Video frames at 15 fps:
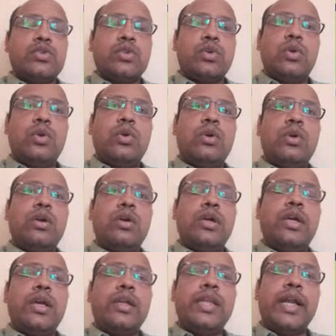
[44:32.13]

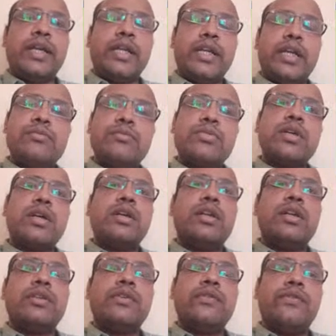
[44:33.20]
So that comes
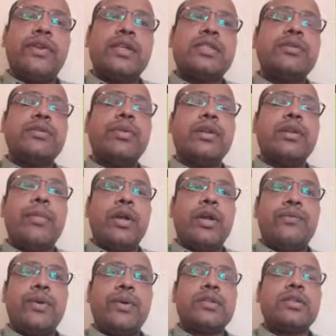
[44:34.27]
under the flexible
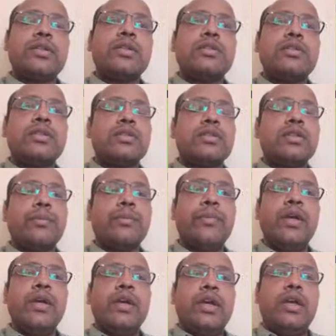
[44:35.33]
manufacturing
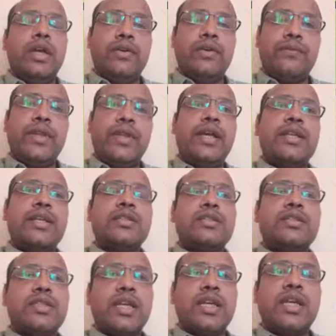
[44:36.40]
system. If there is
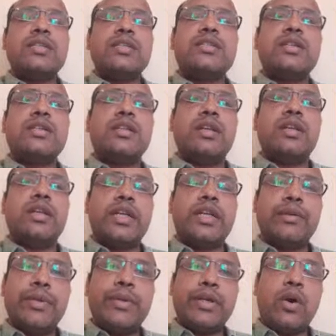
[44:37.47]
a change in the
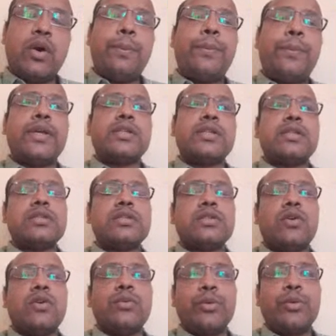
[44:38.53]
little bit
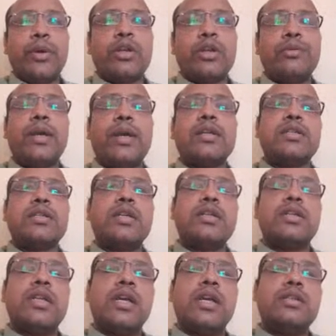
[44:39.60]
operations of the
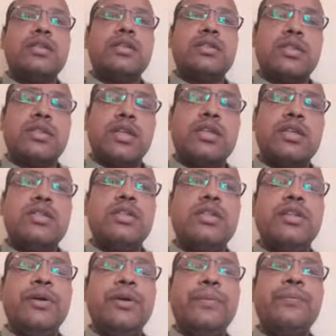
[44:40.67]
manufacturing, there is a change
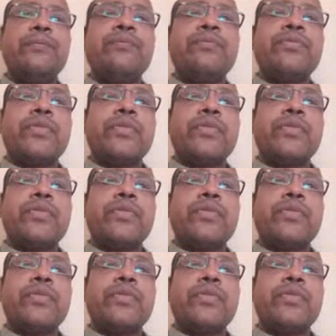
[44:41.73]
in the